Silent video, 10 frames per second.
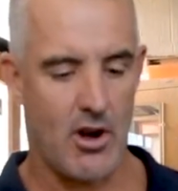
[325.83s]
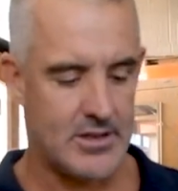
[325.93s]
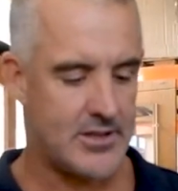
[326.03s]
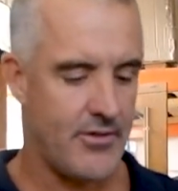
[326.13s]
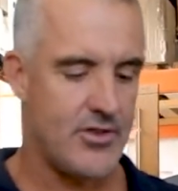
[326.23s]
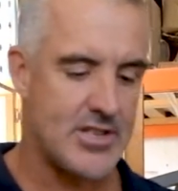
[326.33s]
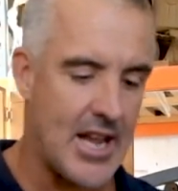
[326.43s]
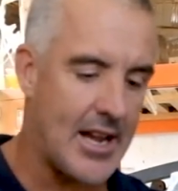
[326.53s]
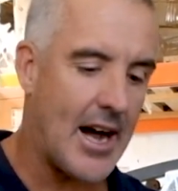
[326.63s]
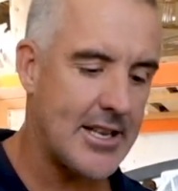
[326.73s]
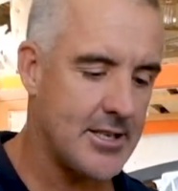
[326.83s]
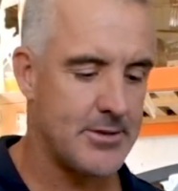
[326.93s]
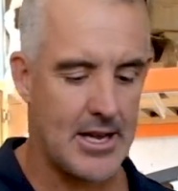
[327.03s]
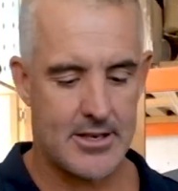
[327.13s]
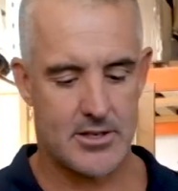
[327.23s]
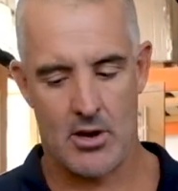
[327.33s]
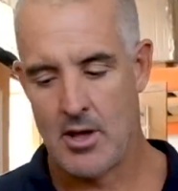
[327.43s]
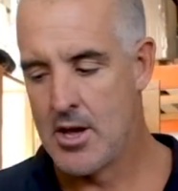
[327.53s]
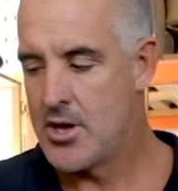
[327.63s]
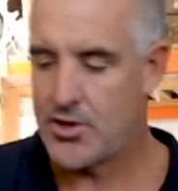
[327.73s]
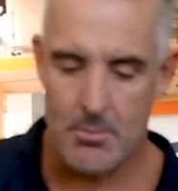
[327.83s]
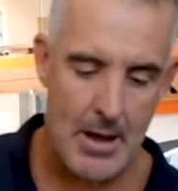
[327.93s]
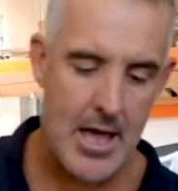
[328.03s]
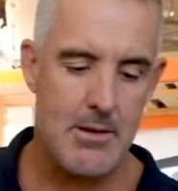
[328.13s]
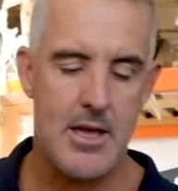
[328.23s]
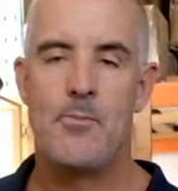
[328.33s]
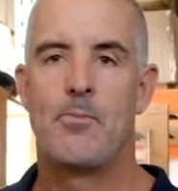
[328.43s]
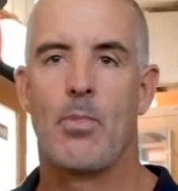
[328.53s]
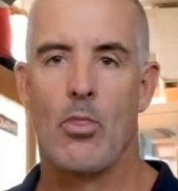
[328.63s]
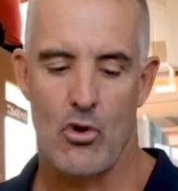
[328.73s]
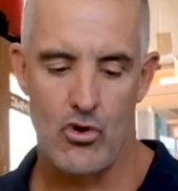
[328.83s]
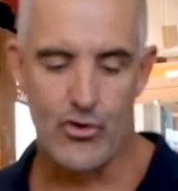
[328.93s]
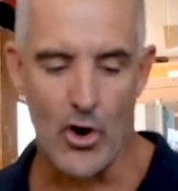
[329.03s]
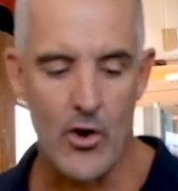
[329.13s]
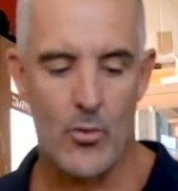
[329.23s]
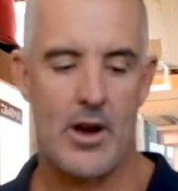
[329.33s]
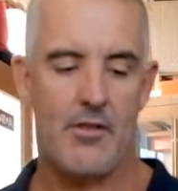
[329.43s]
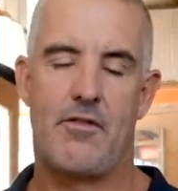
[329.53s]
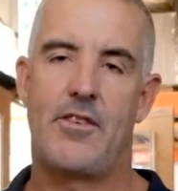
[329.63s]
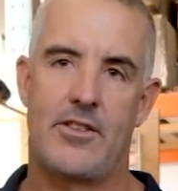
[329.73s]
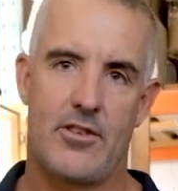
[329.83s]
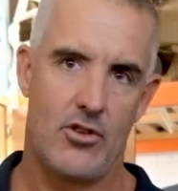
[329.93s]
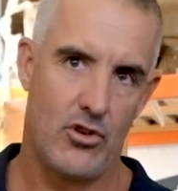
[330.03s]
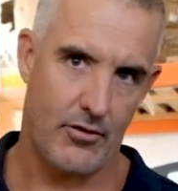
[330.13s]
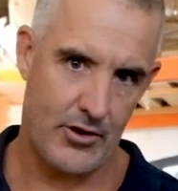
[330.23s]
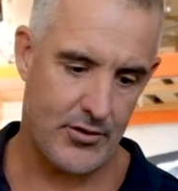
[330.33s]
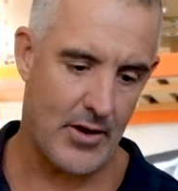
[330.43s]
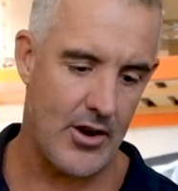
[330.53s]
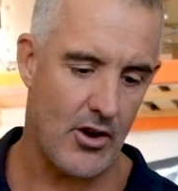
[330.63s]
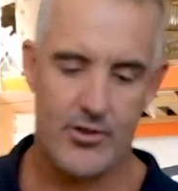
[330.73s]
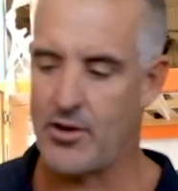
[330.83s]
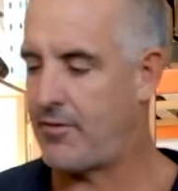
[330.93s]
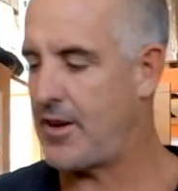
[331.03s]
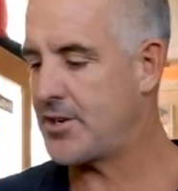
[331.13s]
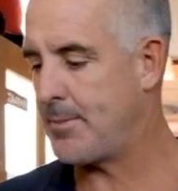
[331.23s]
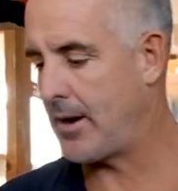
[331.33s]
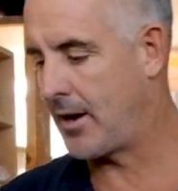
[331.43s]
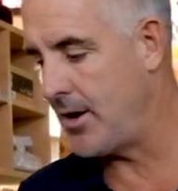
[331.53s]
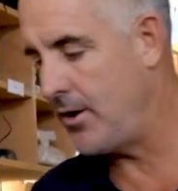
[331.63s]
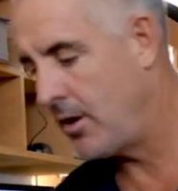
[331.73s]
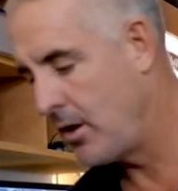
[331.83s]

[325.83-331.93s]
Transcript: Obviously, if you take items out, so maybe you don't want to fit your fish finder onto a flush mount lid,